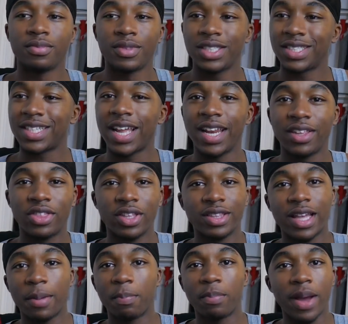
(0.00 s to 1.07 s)
just anything
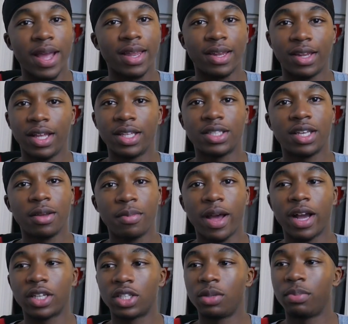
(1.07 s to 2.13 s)
that might lead to him
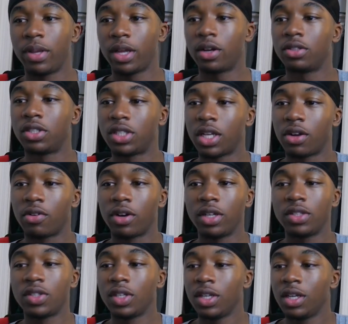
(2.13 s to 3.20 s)
actually being on
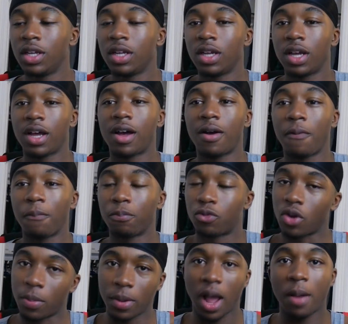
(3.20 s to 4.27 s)
steroids,
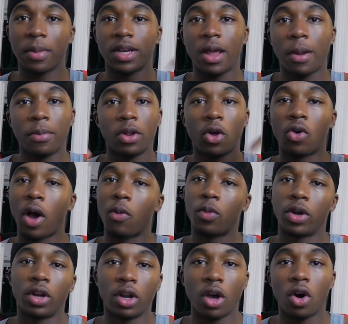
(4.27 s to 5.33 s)
drop a comment down below. I
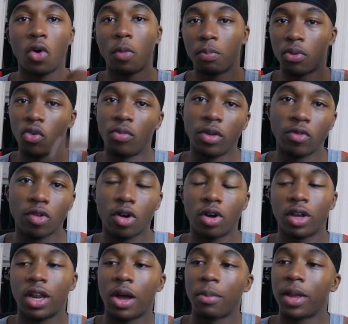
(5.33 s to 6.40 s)
want to know. Prove me wrong,
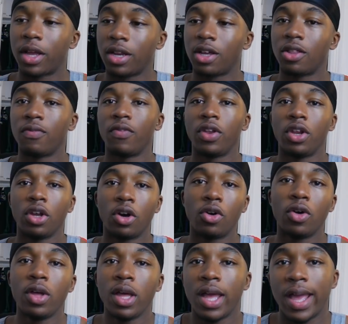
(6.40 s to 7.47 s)
and I'll make another
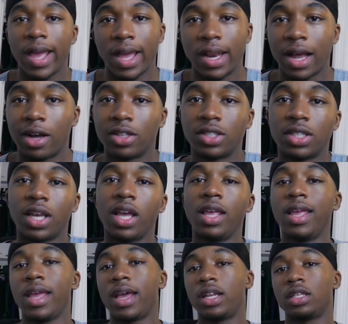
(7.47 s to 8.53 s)
video and I'll say,
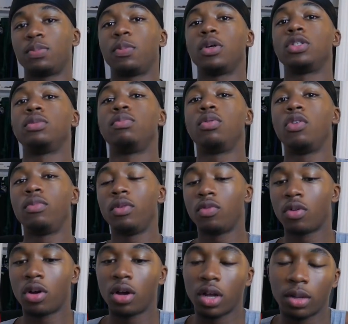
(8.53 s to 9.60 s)
yeah, this person proved me
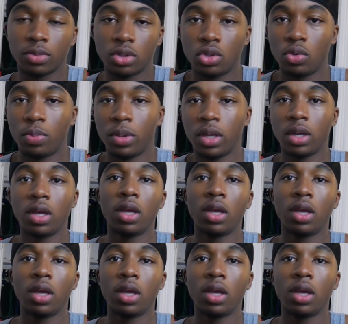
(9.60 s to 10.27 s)
wrong, I'm stupid,